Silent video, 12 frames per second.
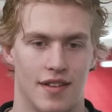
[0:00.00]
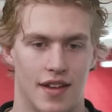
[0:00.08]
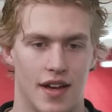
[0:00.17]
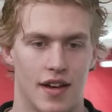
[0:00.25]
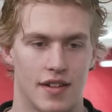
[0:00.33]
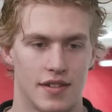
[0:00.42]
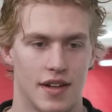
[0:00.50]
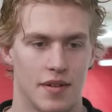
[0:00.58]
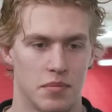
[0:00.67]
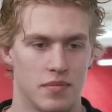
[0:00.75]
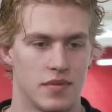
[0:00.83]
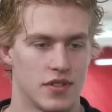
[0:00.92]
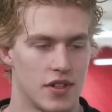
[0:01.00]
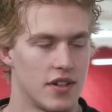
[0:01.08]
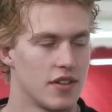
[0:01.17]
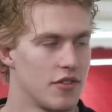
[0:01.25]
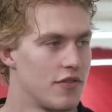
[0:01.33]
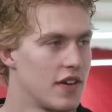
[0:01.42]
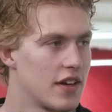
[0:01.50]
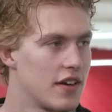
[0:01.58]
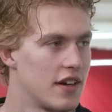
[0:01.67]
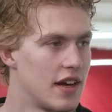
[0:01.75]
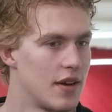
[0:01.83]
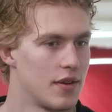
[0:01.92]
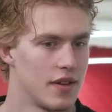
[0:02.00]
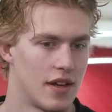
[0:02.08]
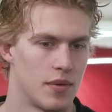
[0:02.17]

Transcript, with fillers: yeah, I'm starting to figure it out.